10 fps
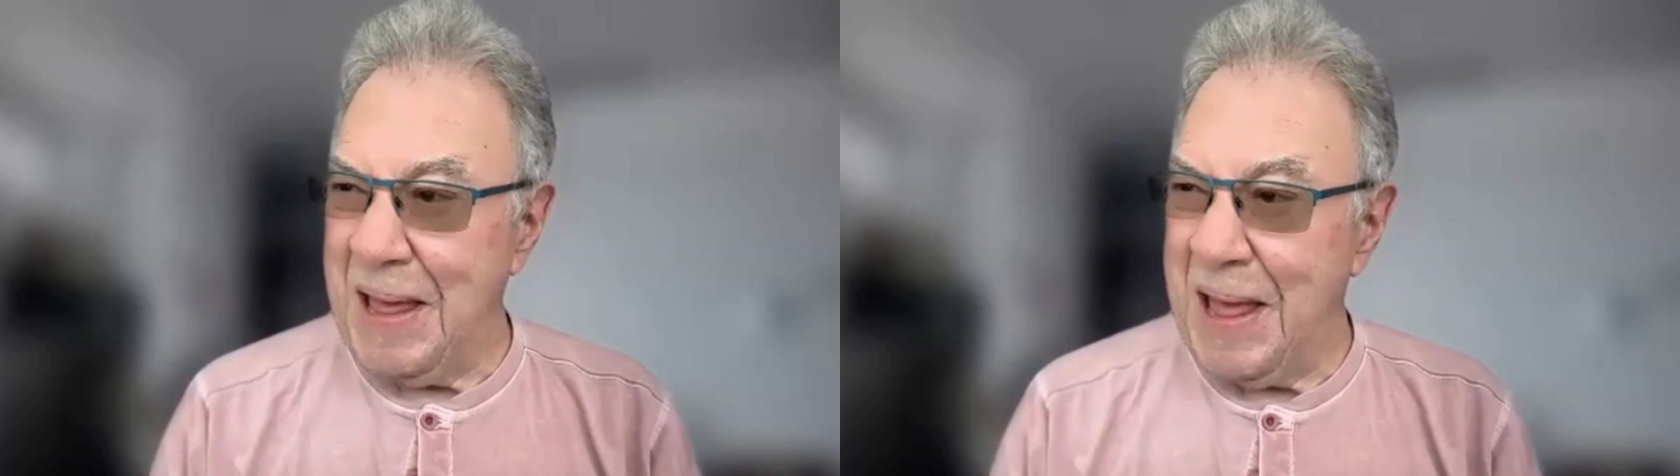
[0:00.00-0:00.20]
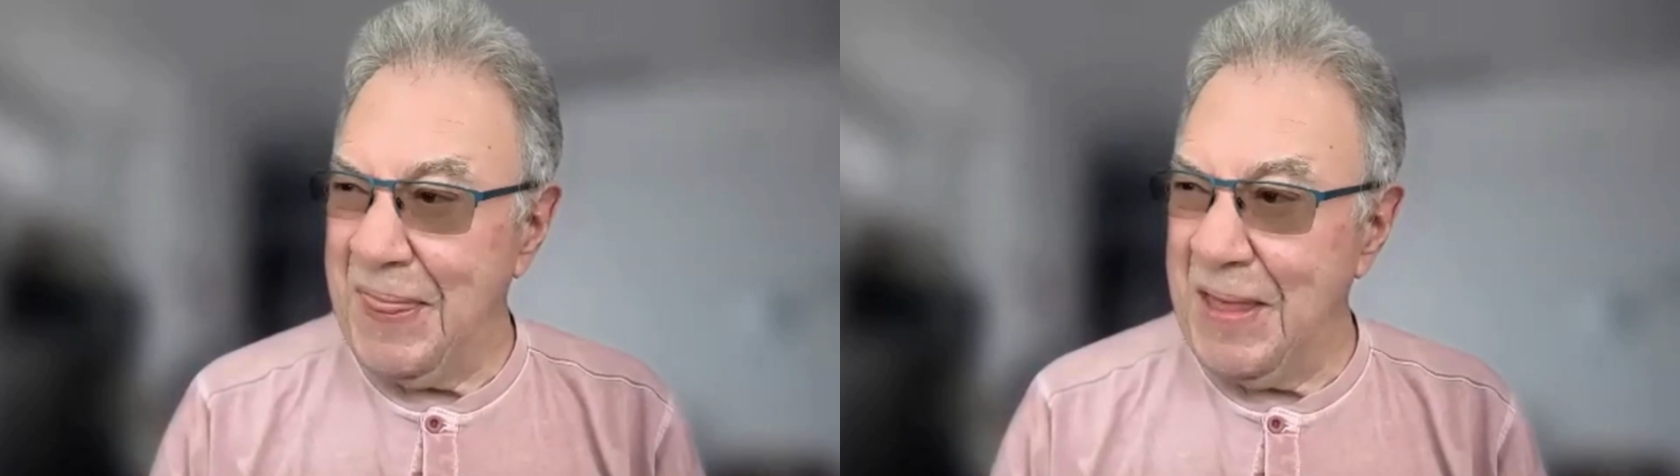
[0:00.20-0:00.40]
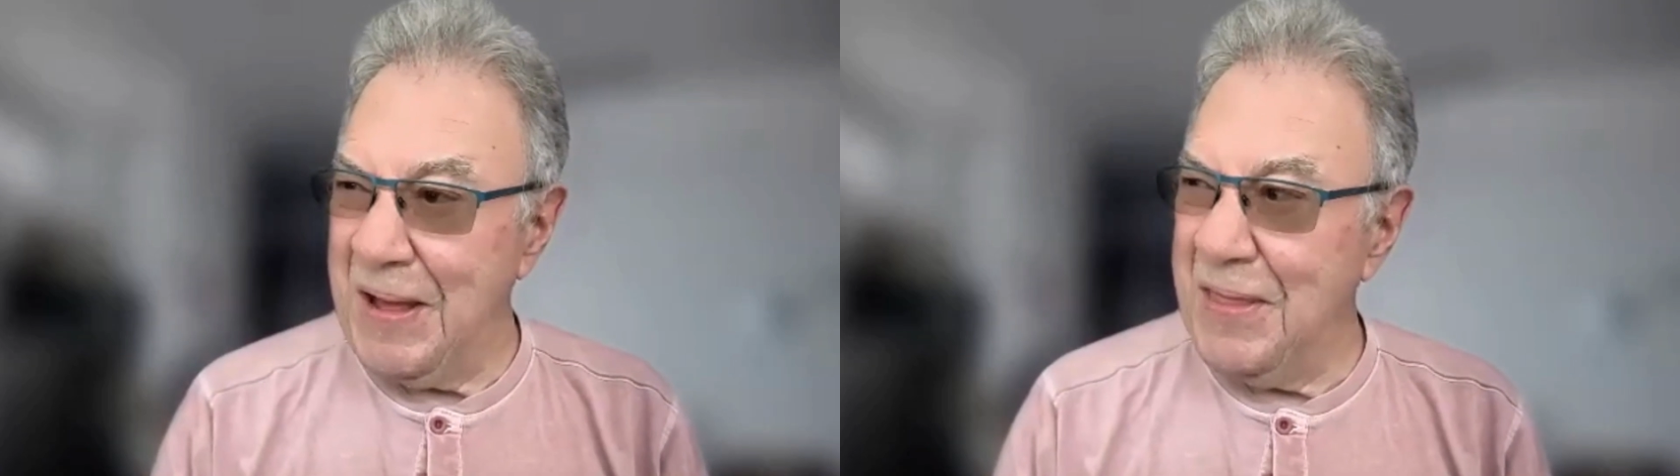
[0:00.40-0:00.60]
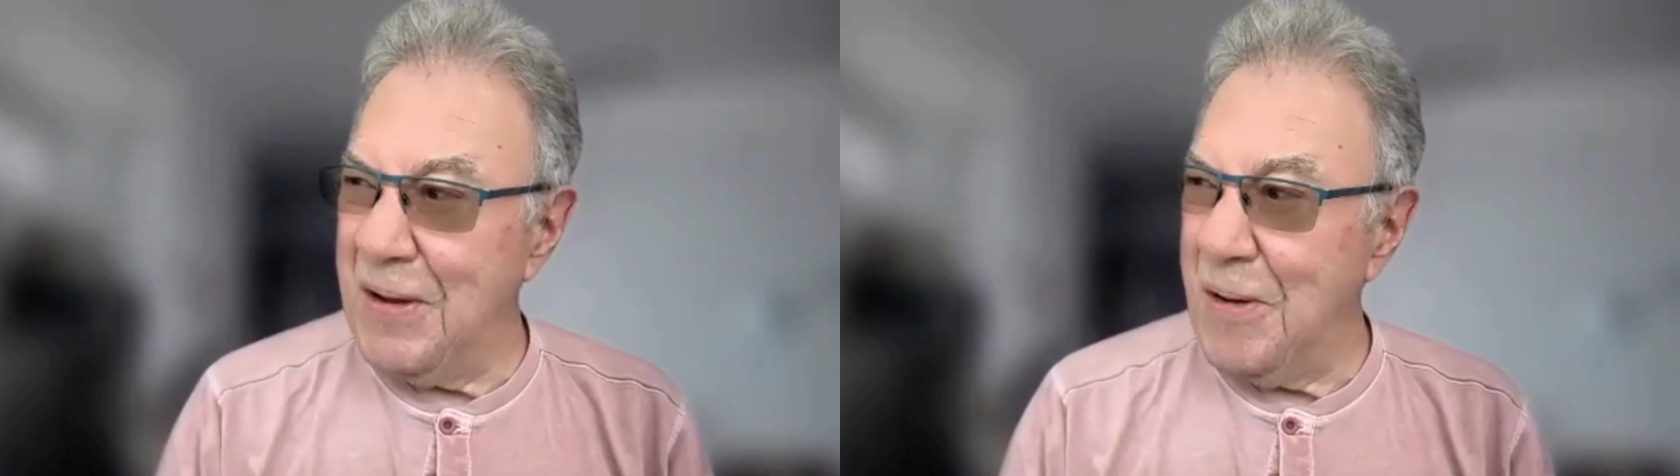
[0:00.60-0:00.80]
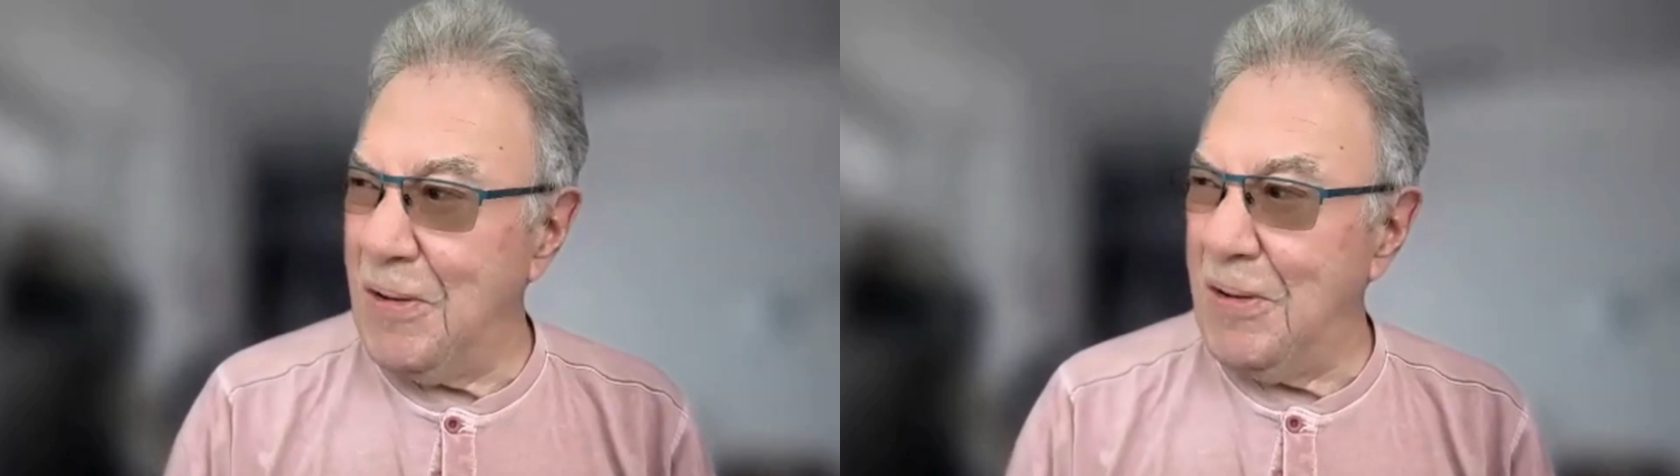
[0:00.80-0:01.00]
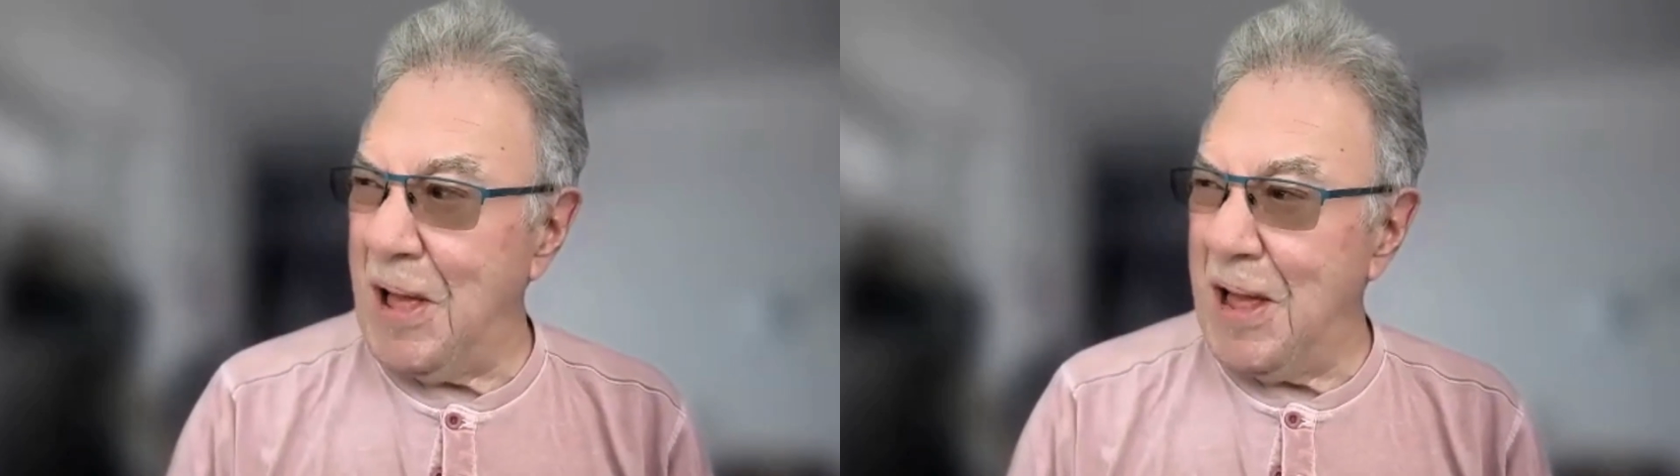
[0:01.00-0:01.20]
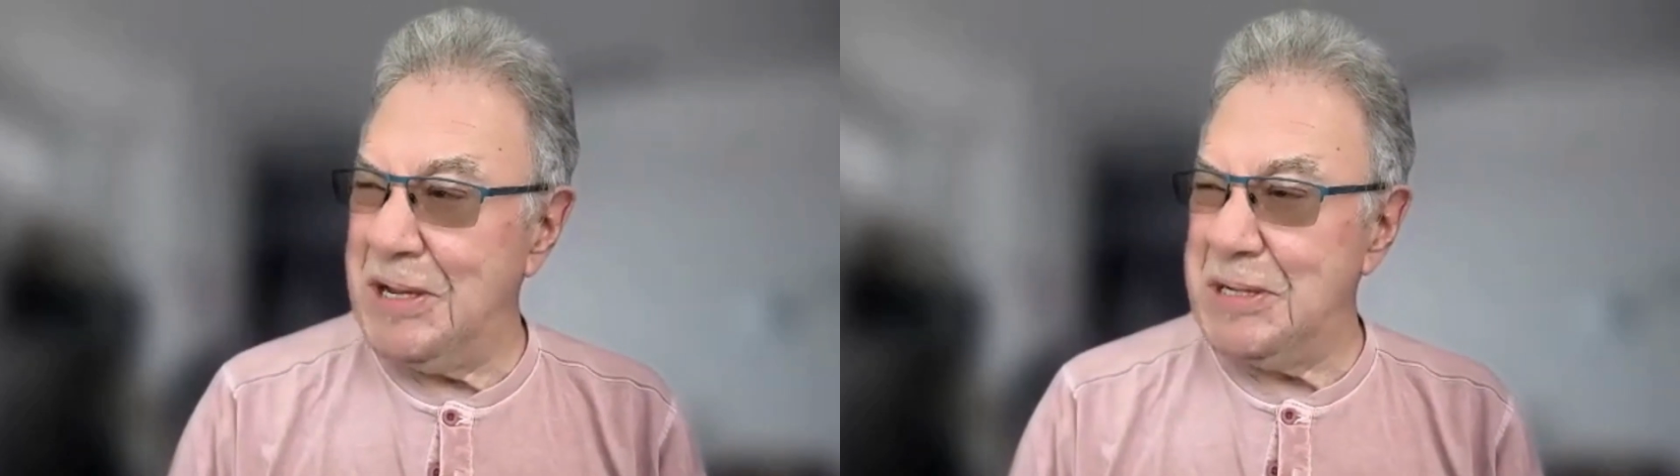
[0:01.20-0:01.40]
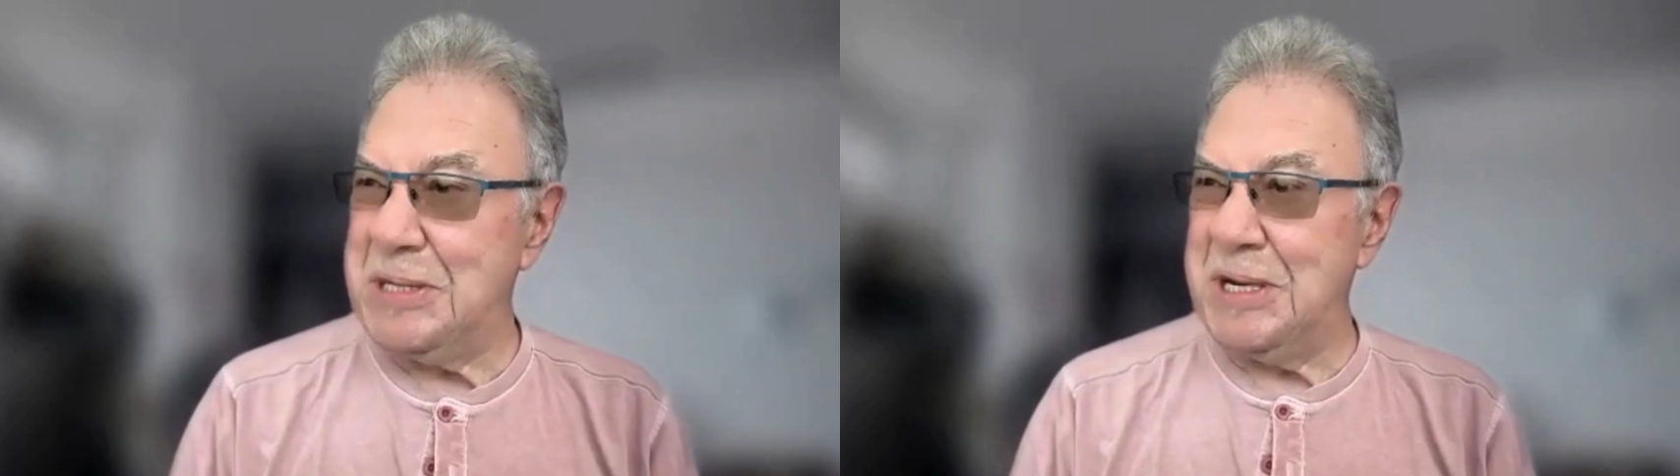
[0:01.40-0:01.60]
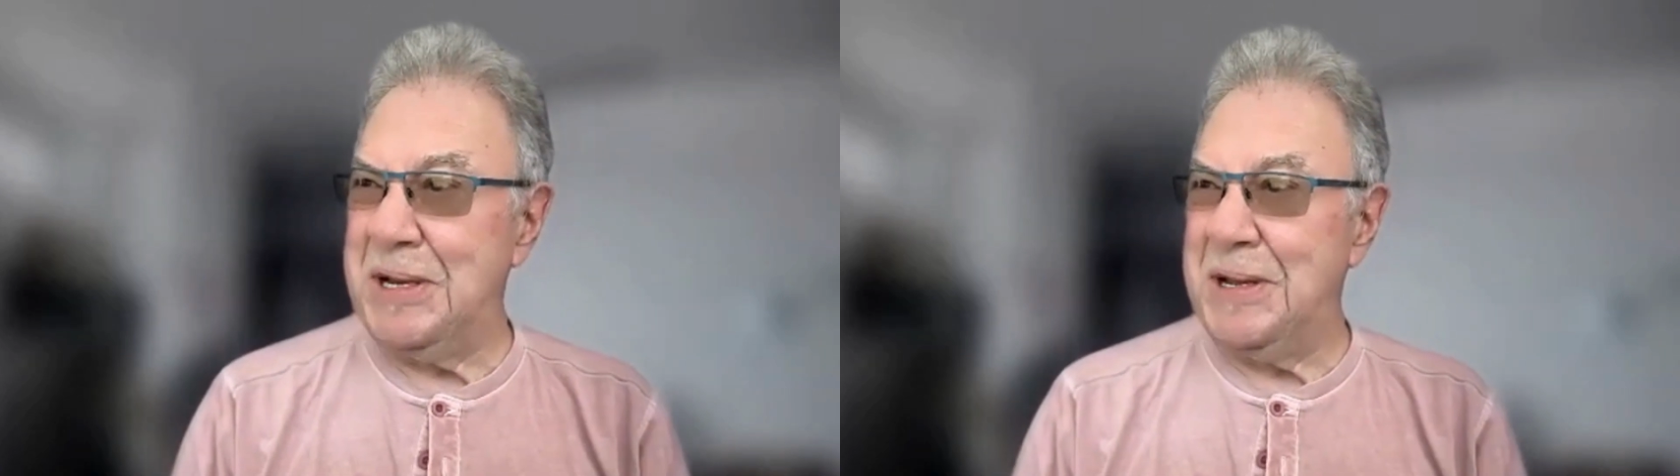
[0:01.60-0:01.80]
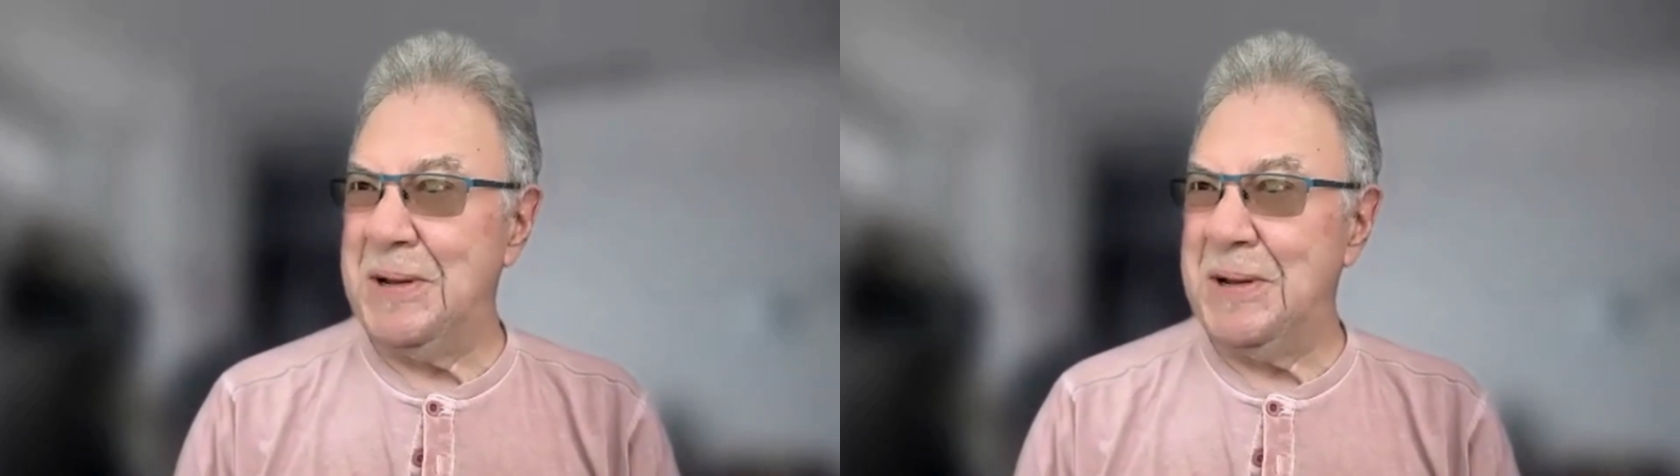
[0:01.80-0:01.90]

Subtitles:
the whole audition